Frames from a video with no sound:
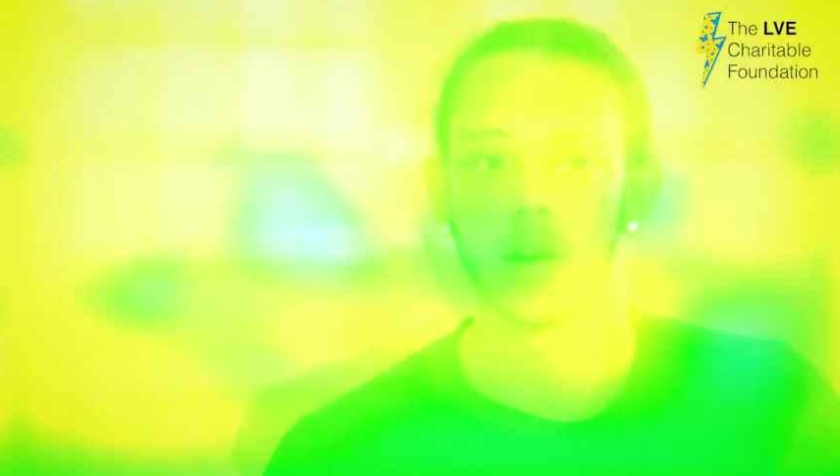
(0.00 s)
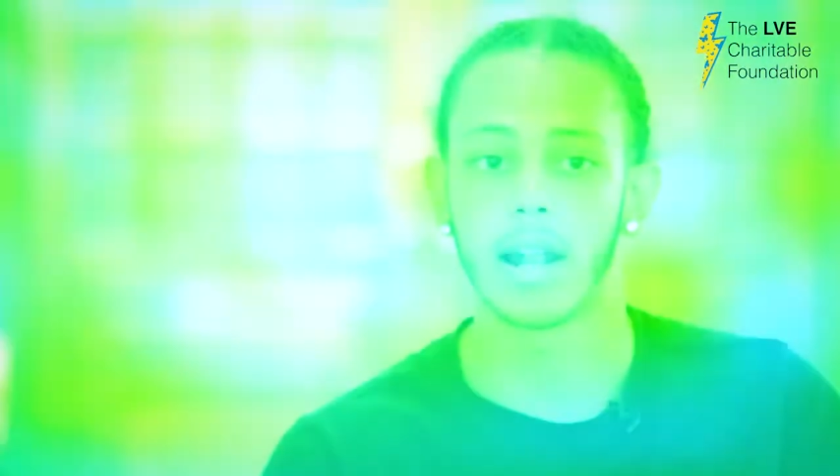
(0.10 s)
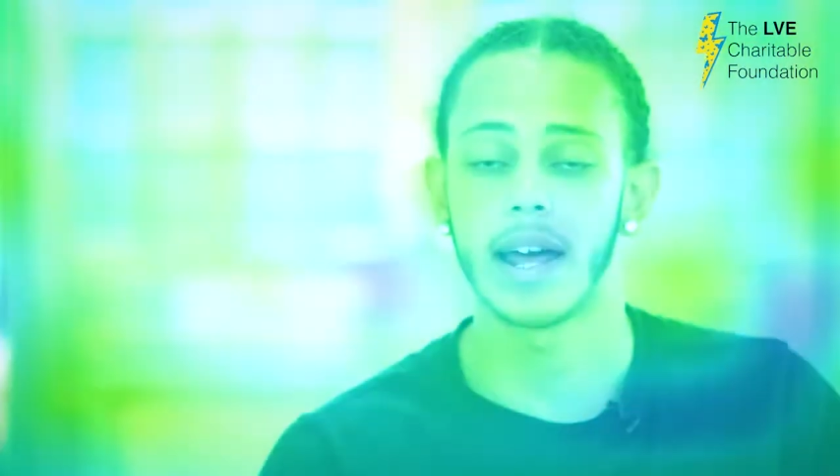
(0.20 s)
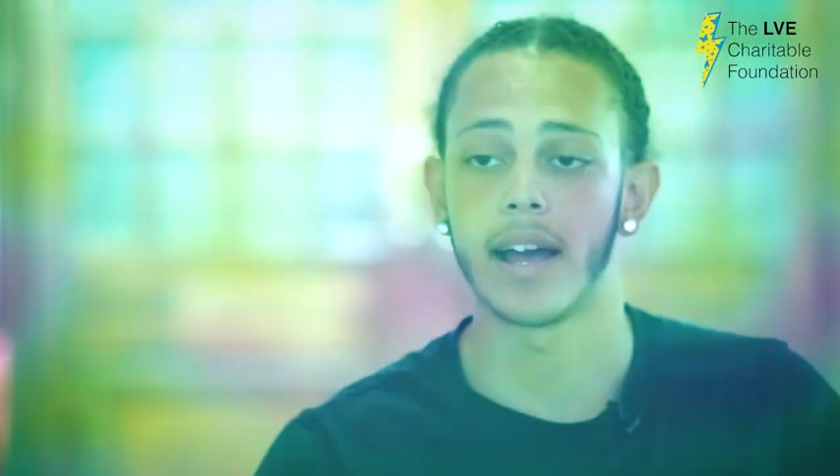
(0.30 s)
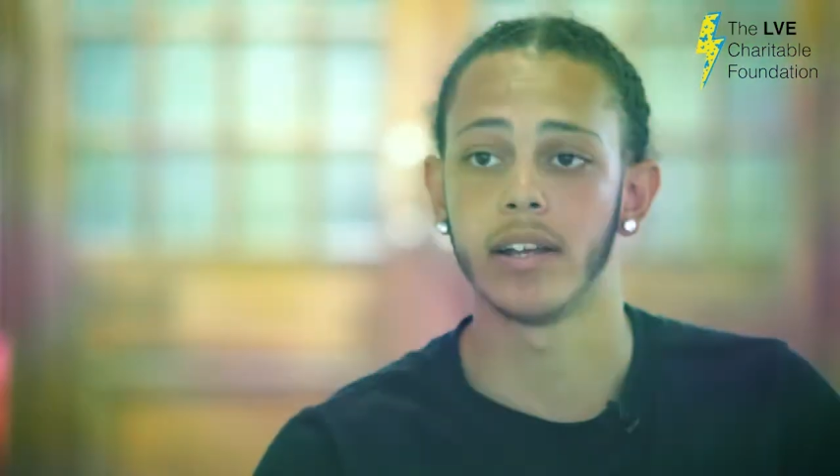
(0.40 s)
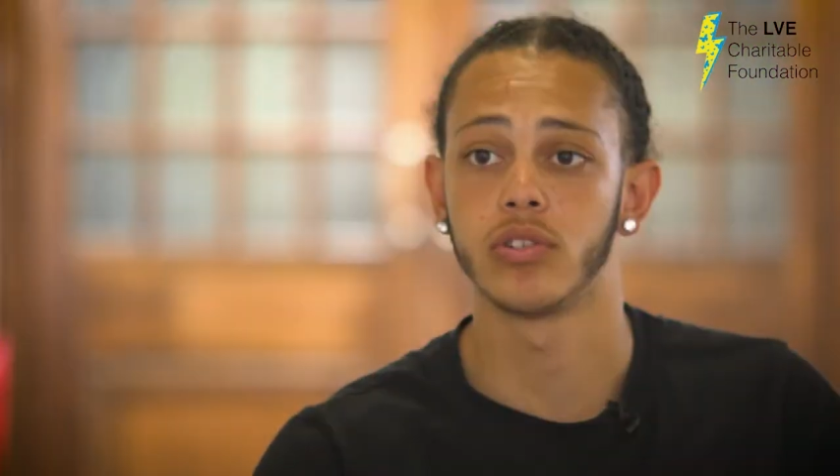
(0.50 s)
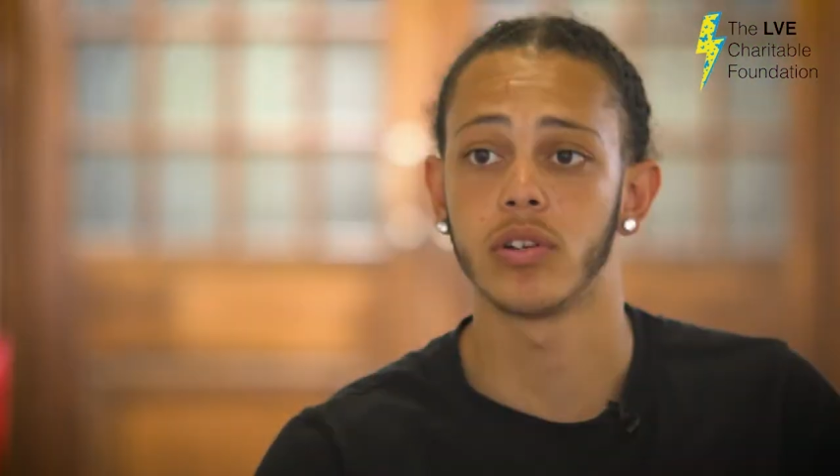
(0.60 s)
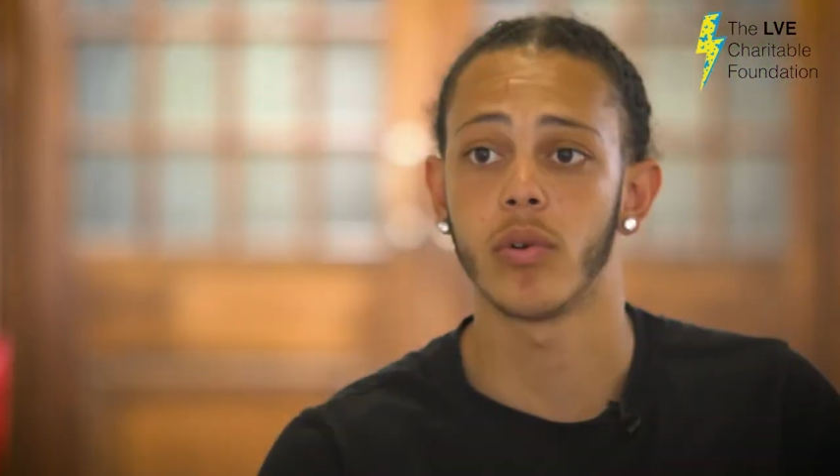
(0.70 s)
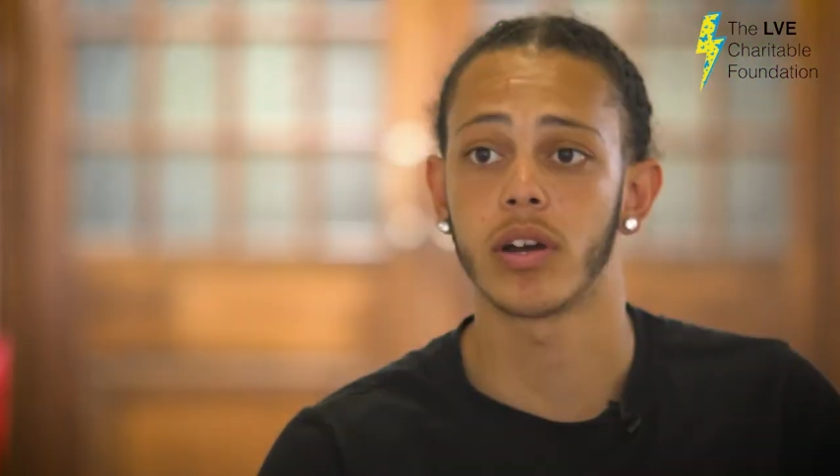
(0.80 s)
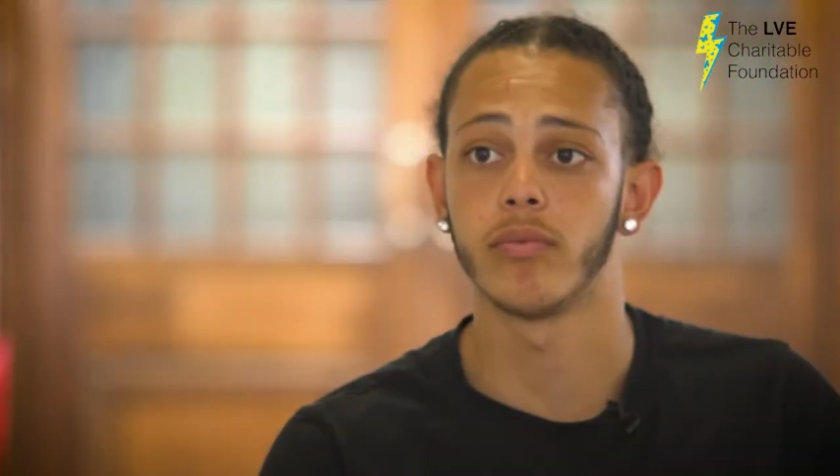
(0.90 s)
I enjoy
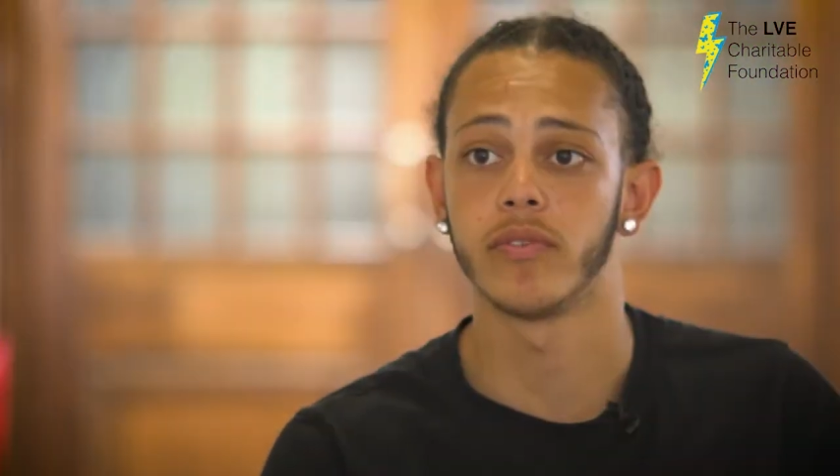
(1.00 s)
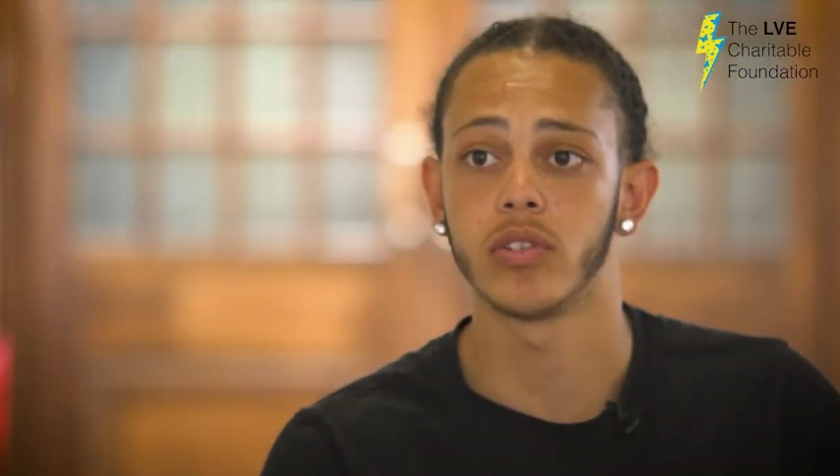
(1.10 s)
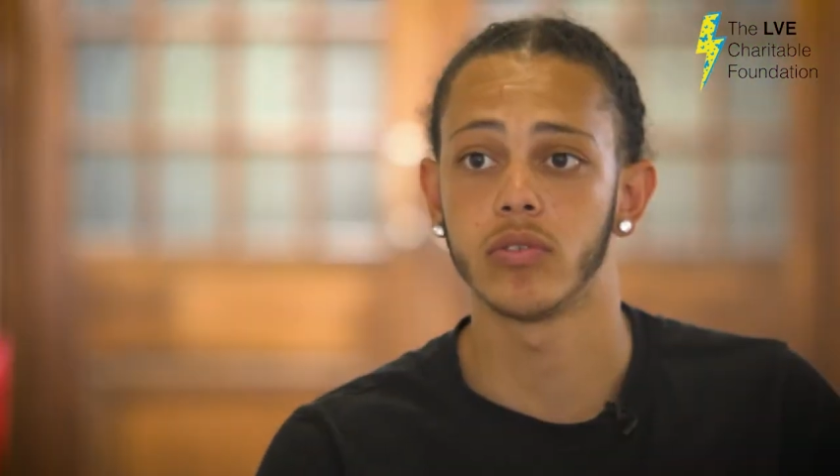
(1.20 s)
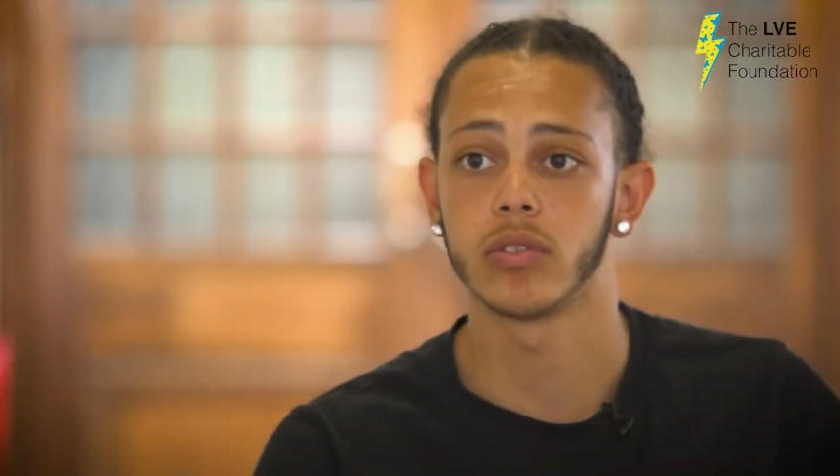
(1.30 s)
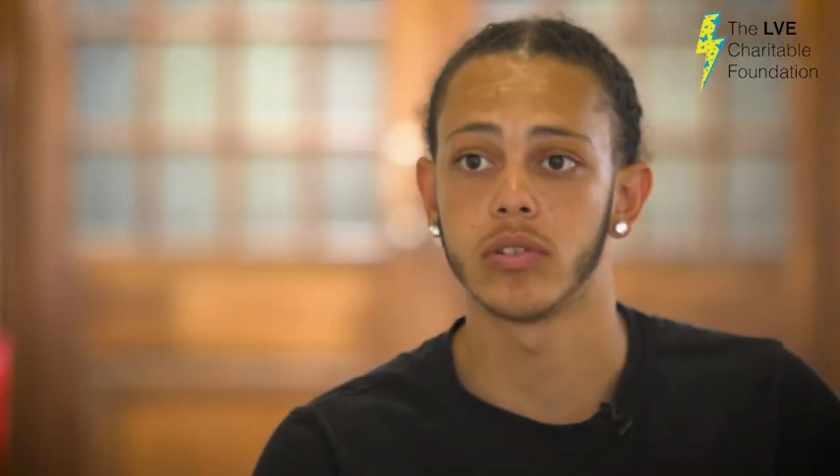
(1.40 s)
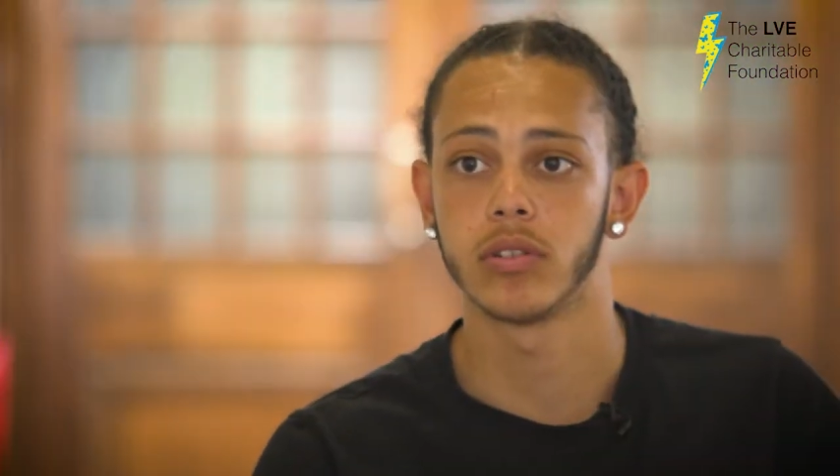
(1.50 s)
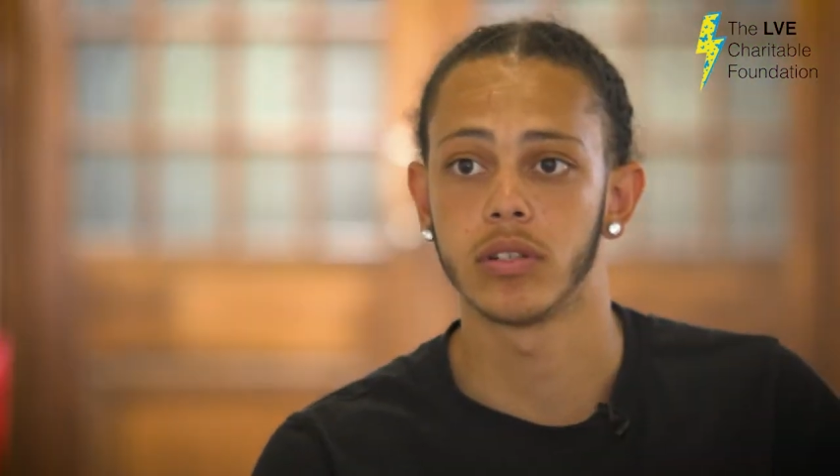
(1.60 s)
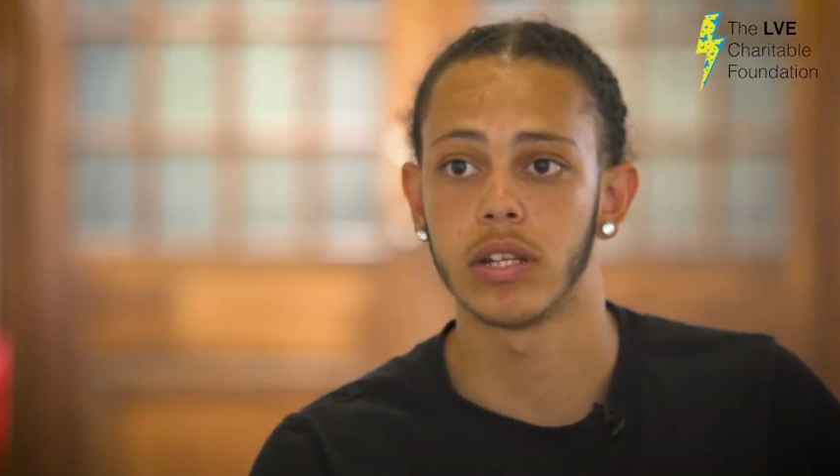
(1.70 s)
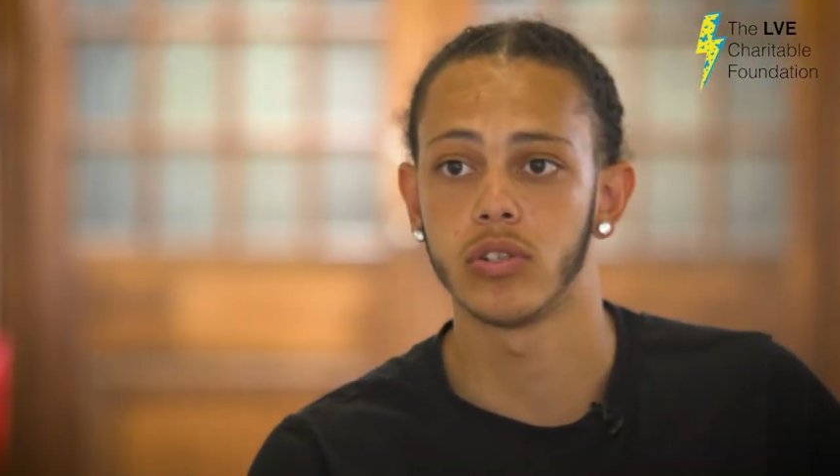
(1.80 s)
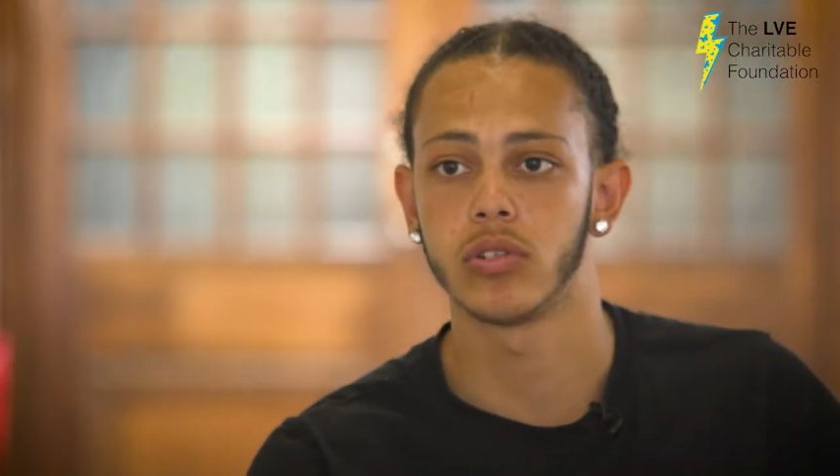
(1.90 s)
working with children
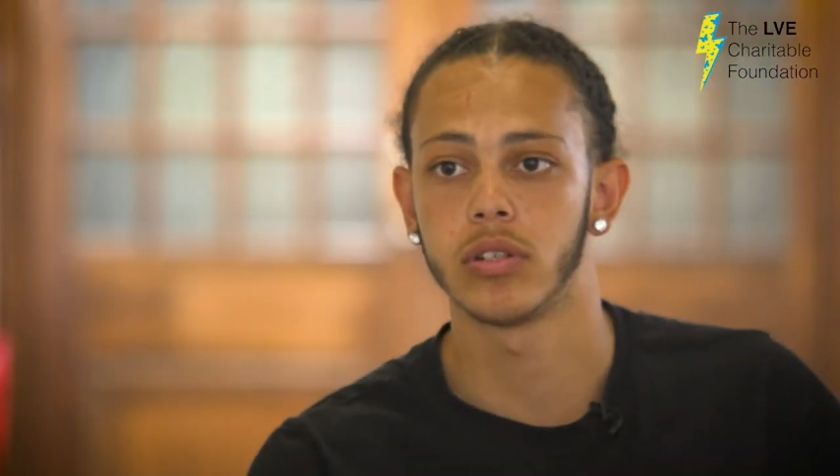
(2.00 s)
and